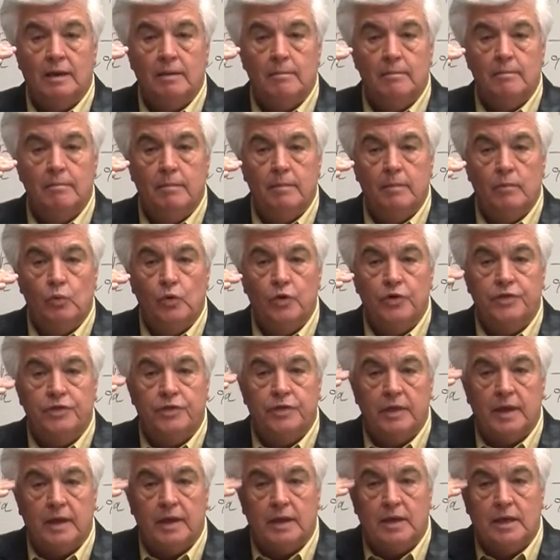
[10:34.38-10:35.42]

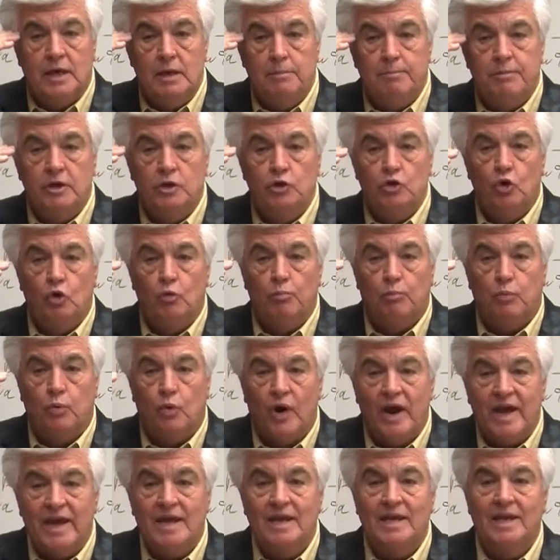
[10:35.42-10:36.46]
with keeping your
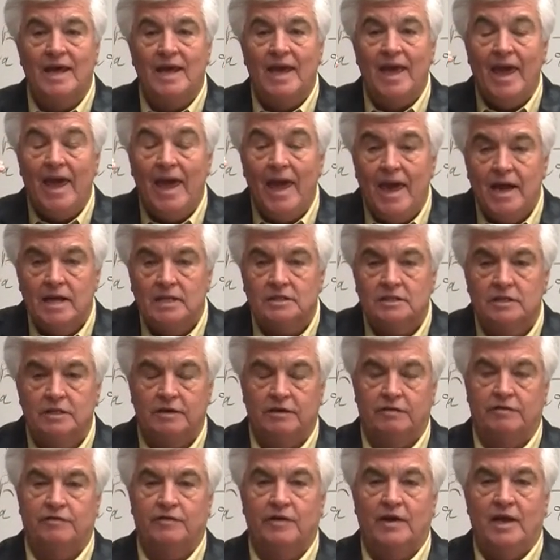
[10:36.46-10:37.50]
brain
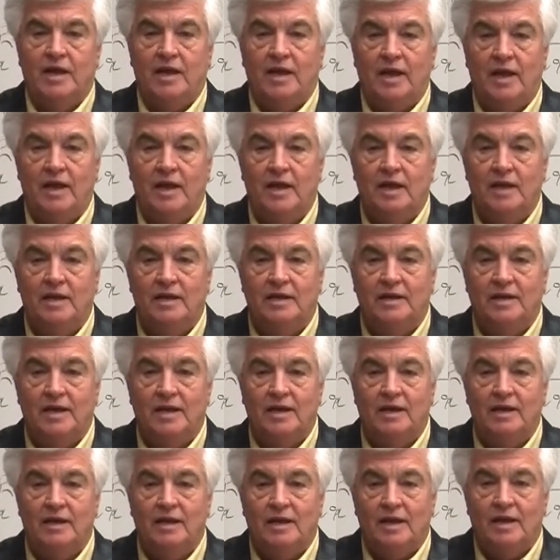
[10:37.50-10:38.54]
active and
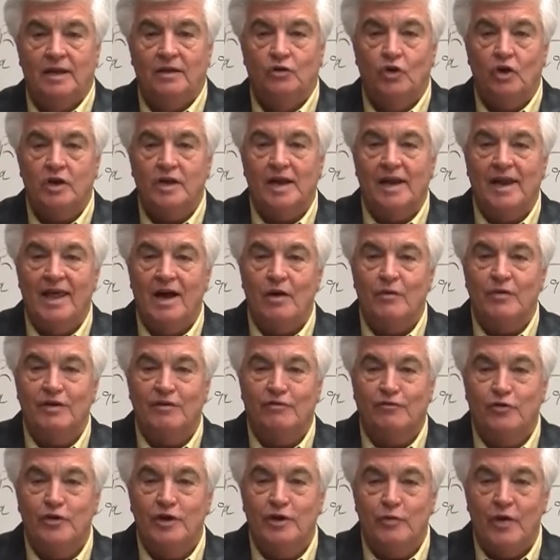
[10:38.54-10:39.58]
not allowing
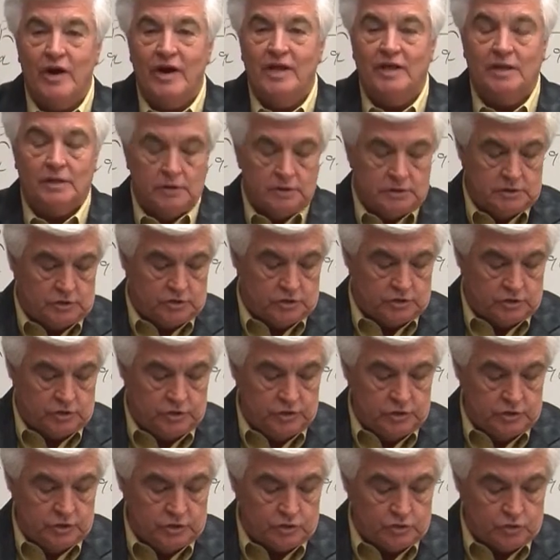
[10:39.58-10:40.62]
free radicals
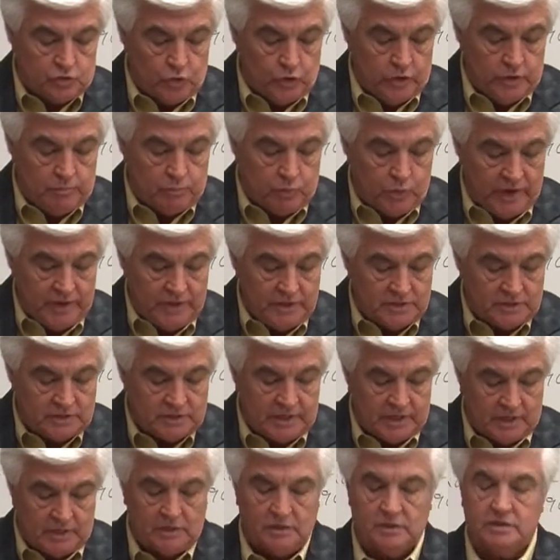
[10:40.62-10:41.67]
to destroy brain
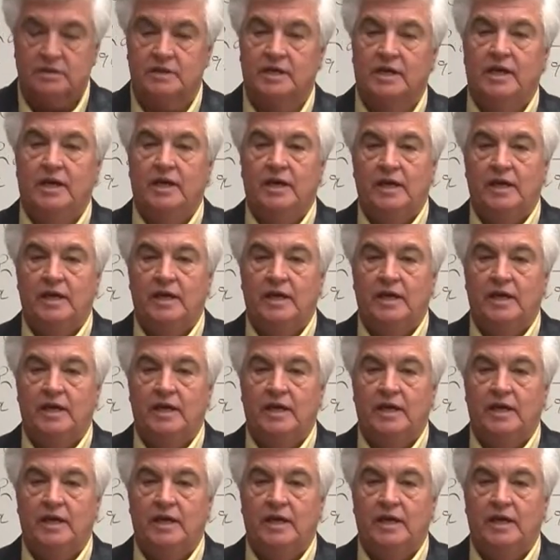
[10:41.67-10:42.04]
cells.